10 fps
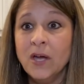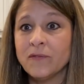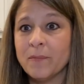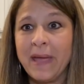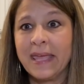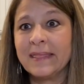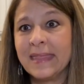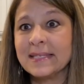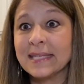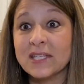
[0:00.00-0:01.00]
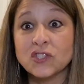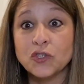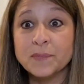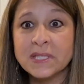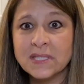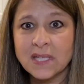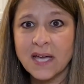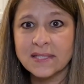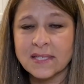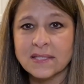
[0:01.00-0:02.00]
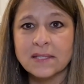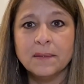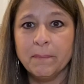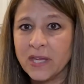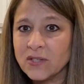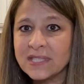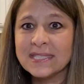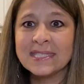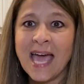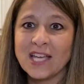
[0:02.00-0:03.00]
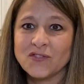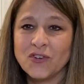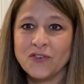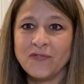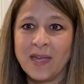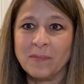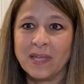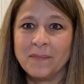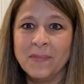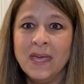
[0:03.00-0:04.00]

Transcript: for making things like soups and sauces, meals and snacks for your family.